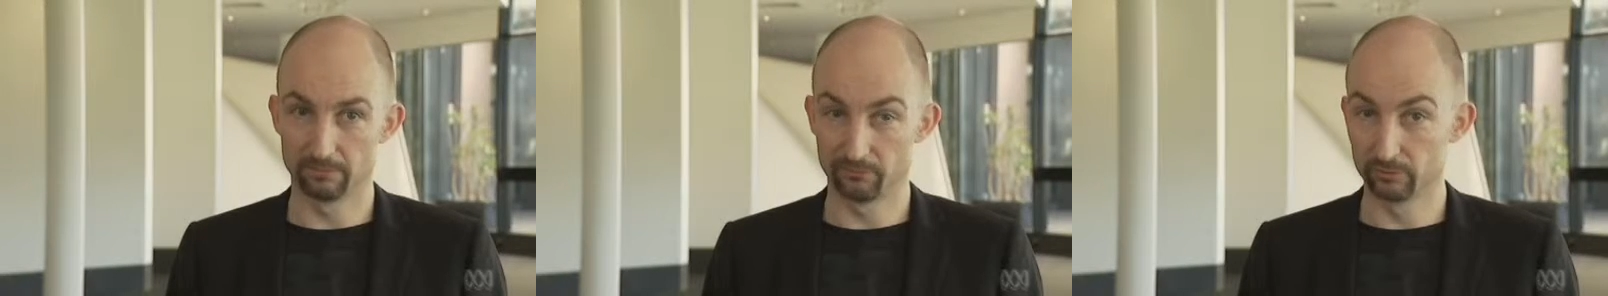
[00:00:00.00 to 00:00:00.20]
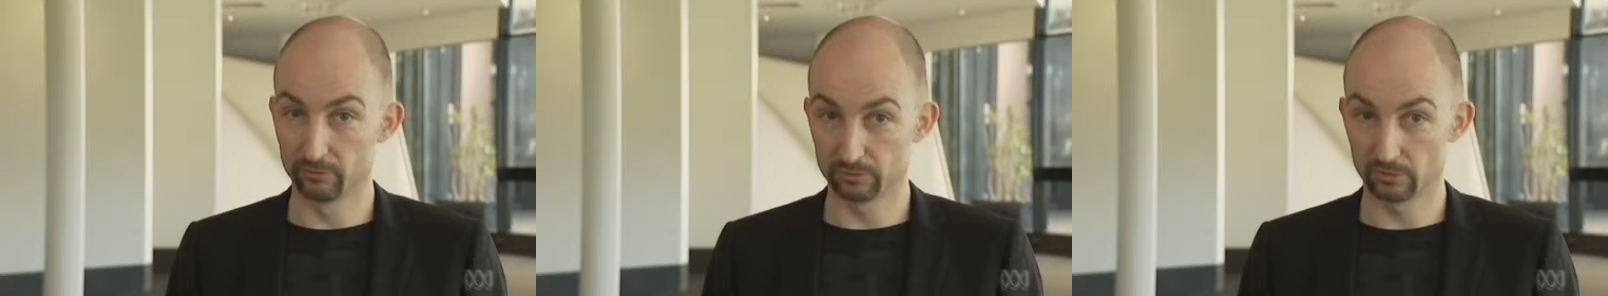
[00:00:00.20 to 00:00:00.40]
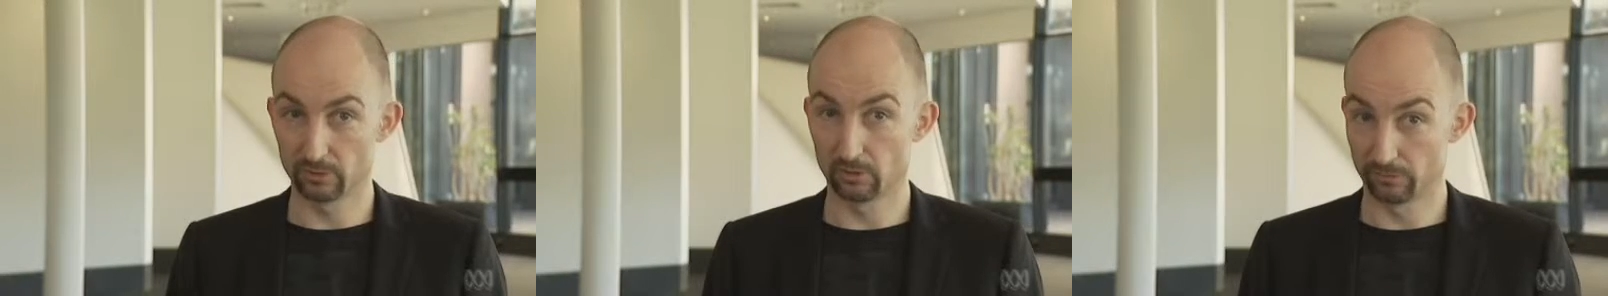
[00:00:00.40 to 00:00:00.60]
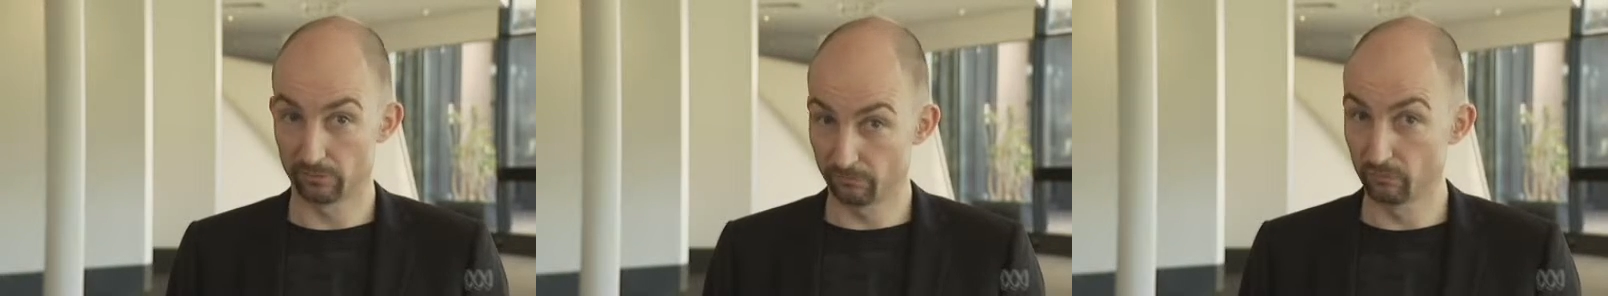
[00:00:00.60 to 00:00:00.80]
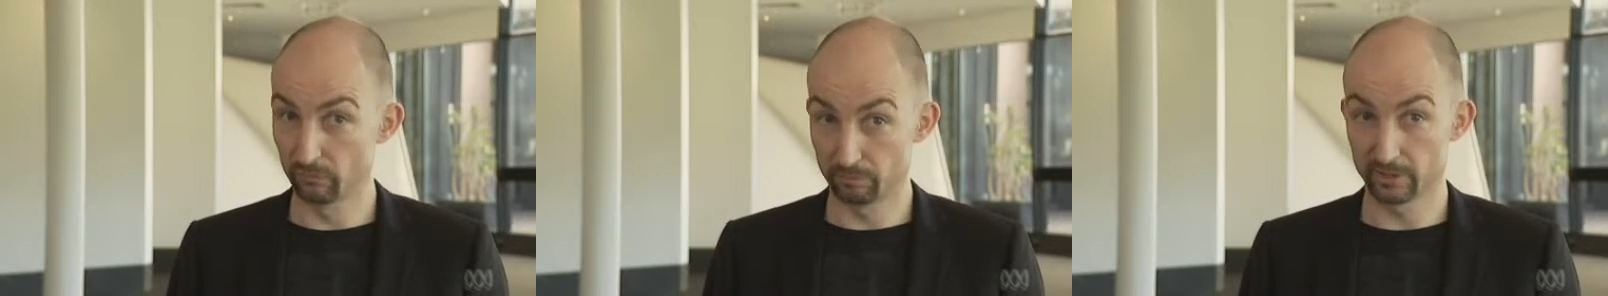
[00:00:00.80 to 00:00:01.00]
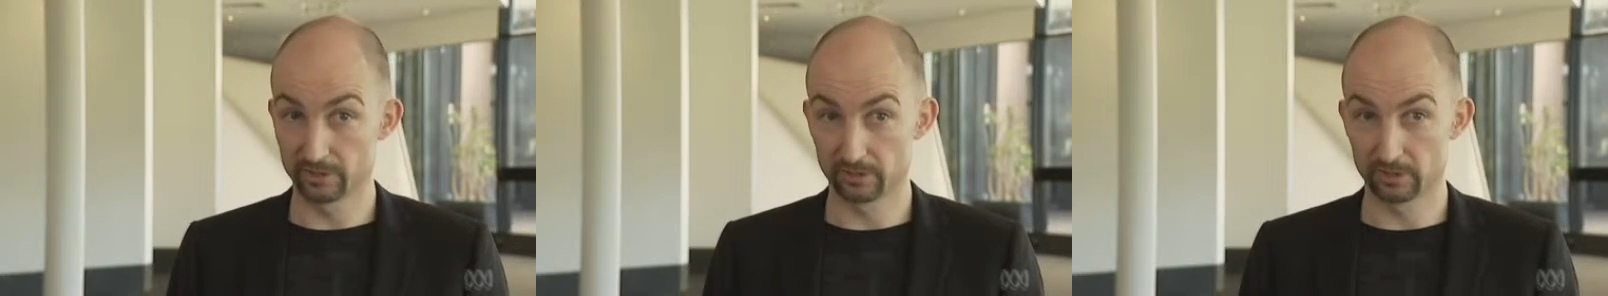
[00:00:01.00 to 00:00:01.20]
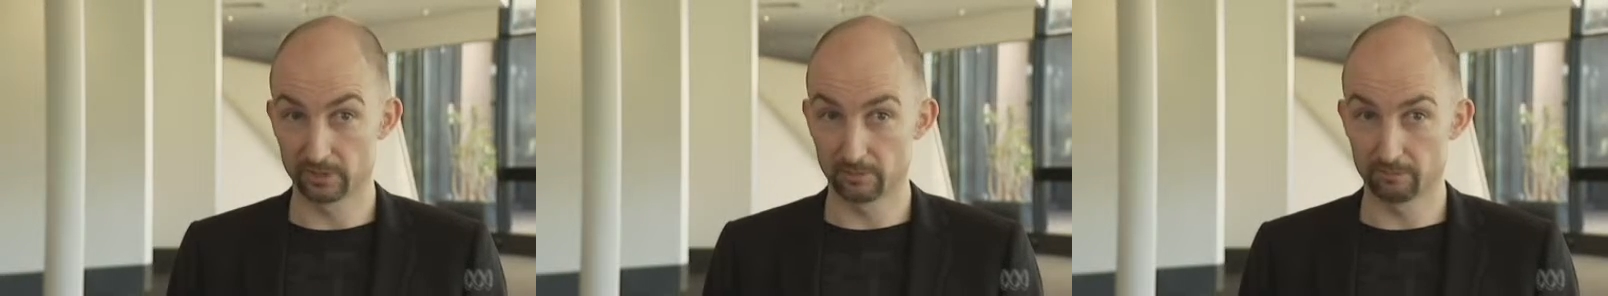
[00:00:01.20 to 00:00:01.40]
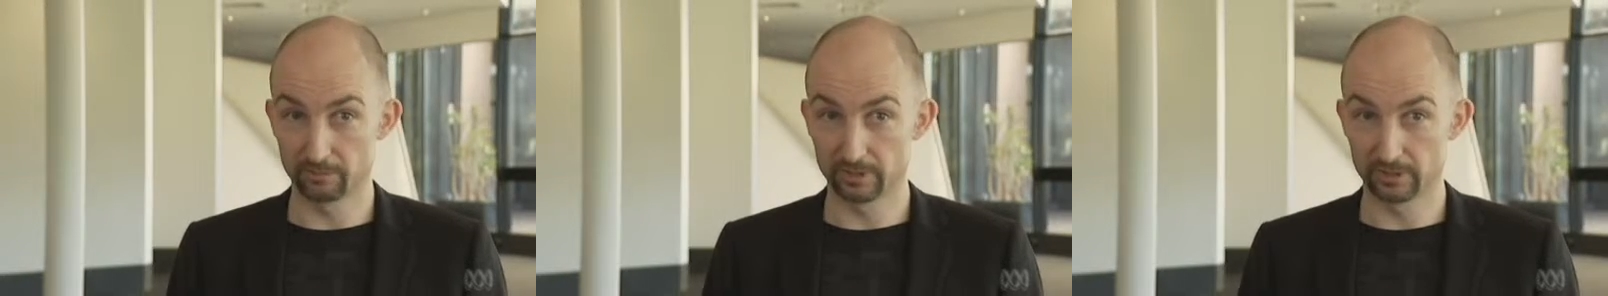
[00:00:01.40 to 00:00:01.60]
food printing
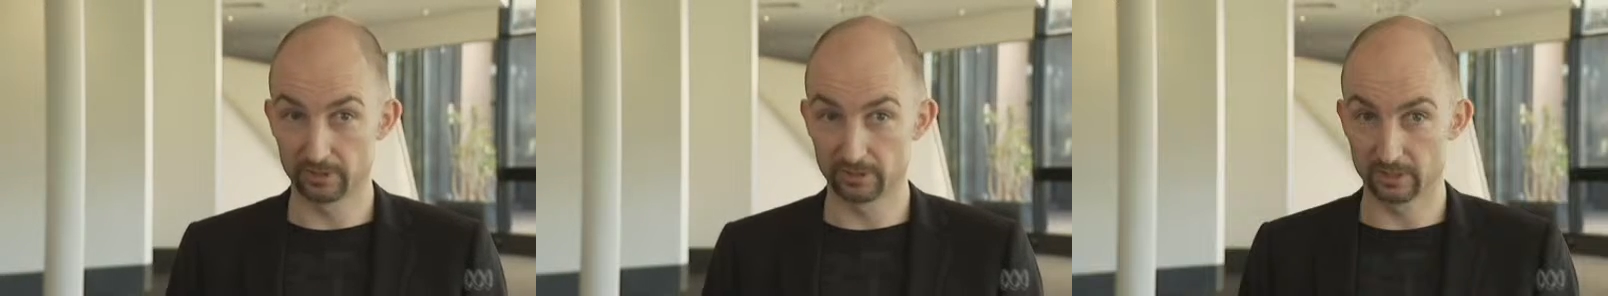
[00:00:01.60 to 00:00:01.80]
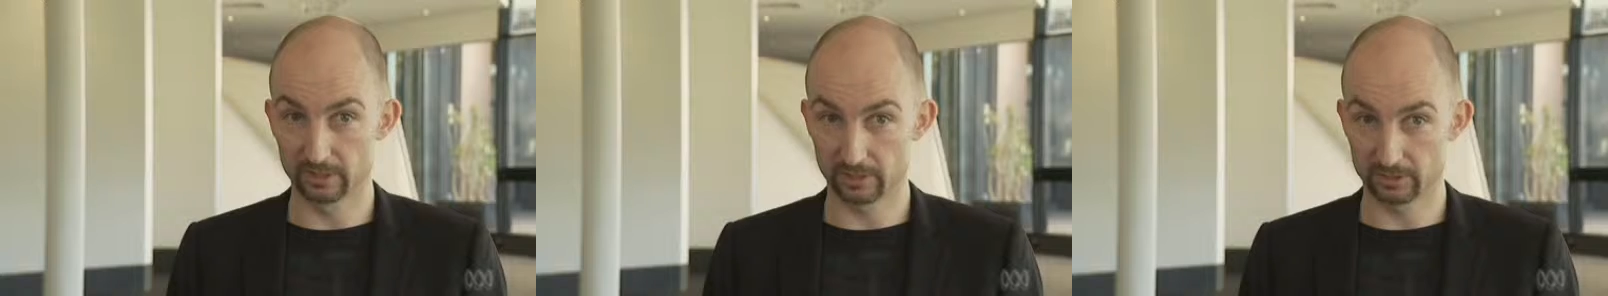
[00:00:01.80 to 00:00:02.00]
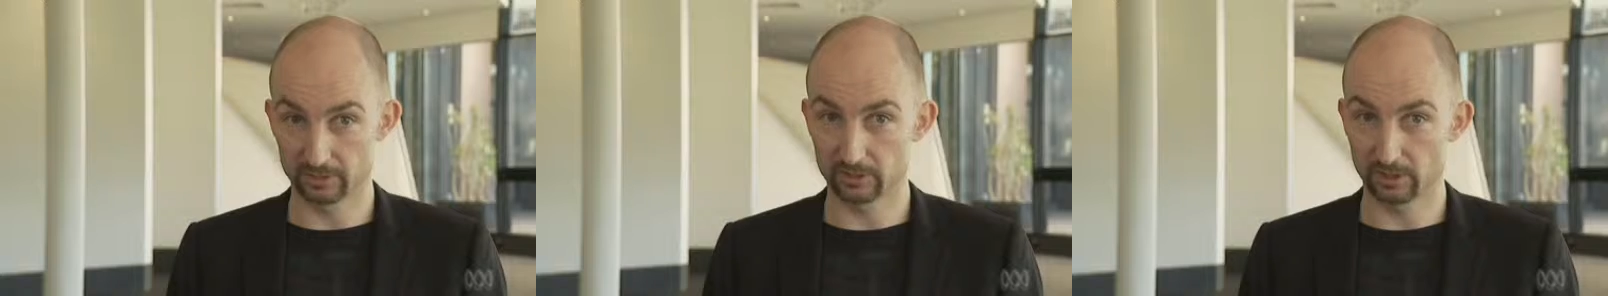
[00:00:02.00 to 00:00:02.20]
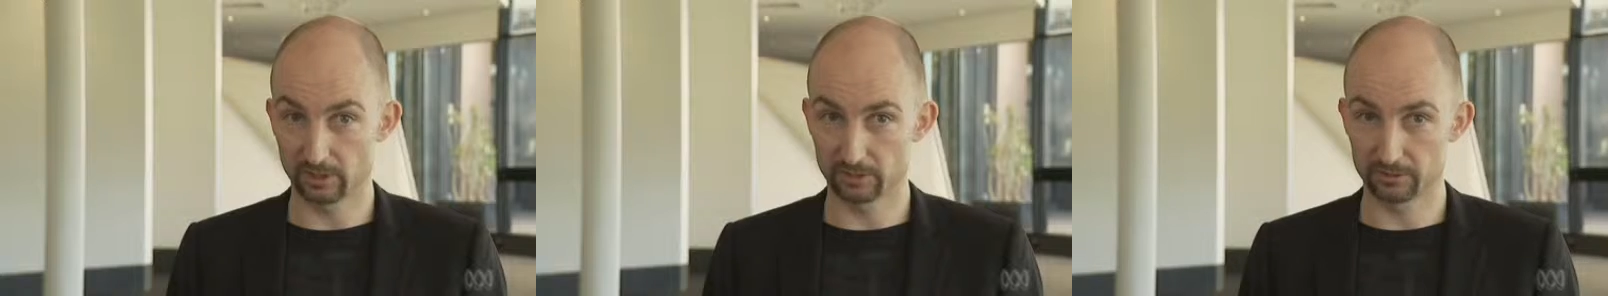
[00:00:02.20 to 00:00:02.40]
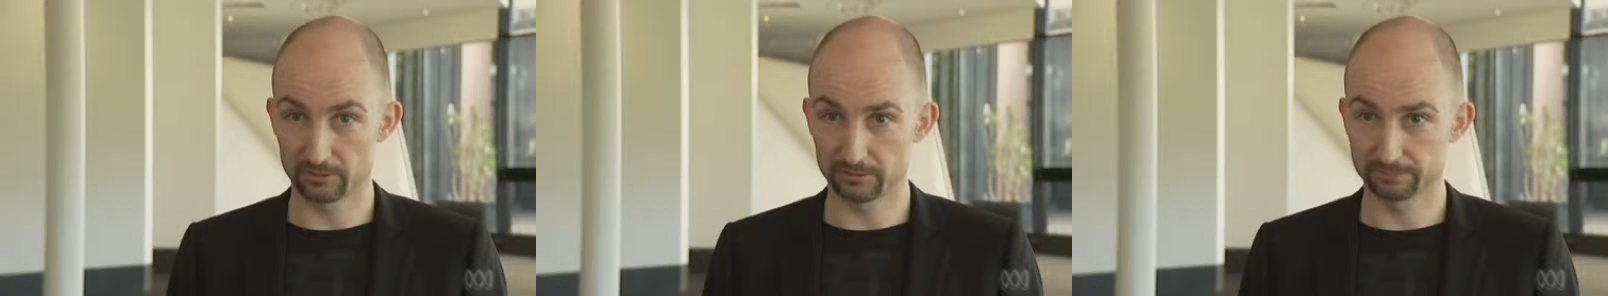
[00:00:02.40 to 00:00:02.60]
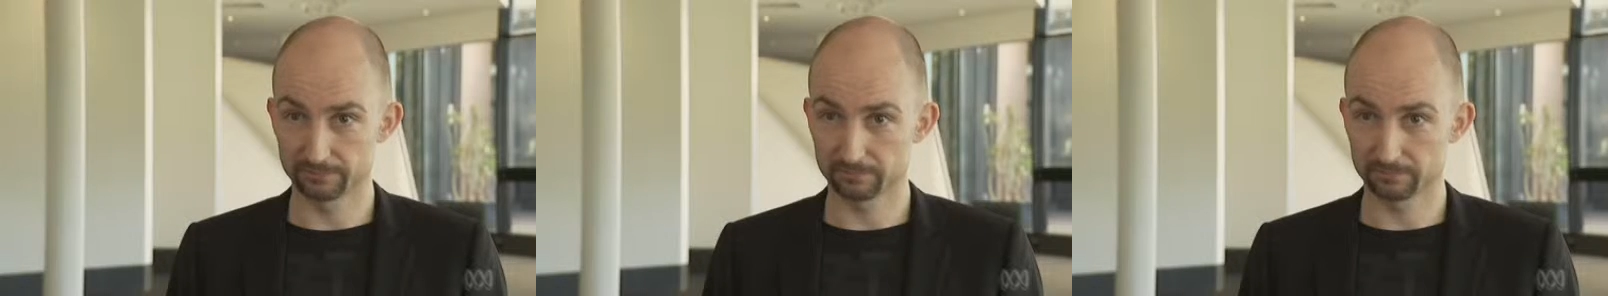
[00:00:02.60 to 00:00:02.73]
company that has started,